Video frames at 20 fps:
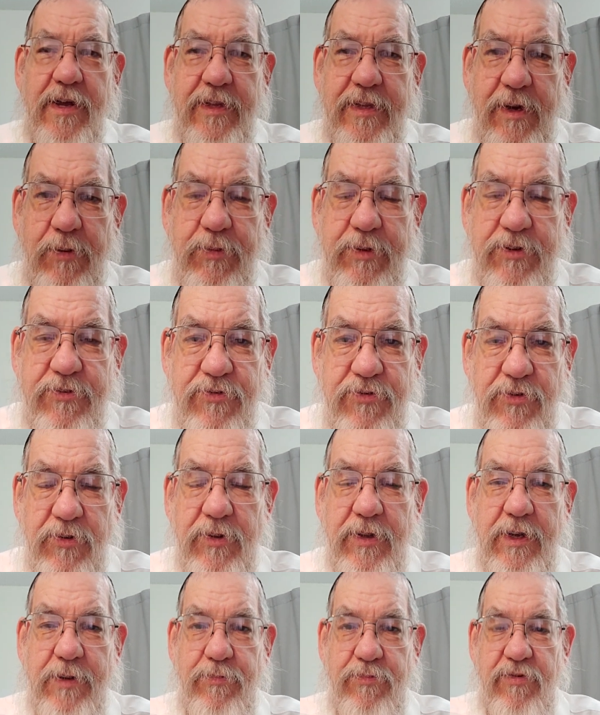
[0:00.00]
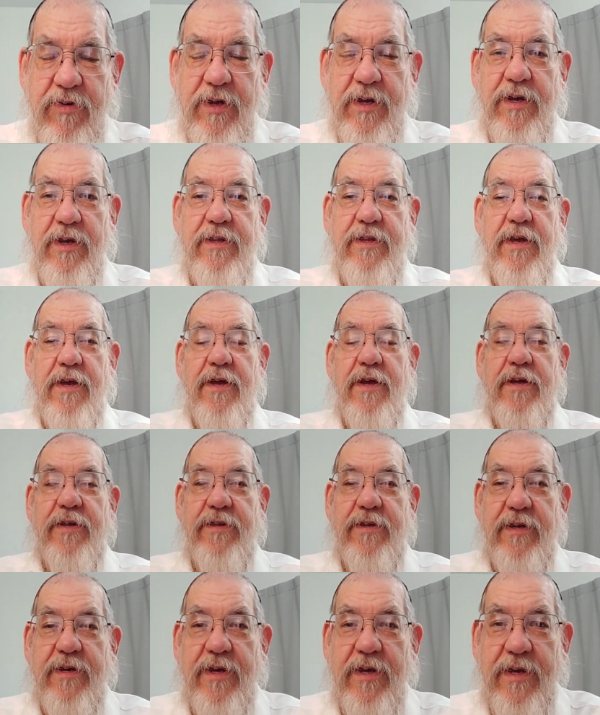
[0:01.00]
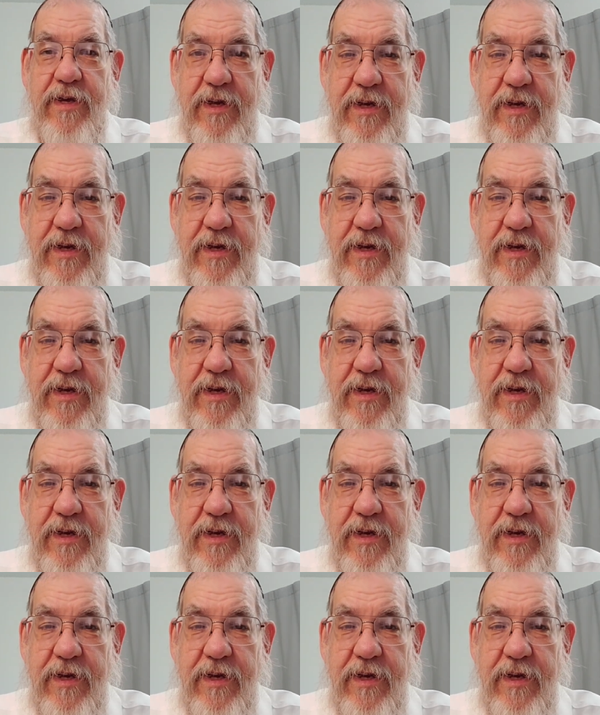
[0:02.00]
that we truly bring it to the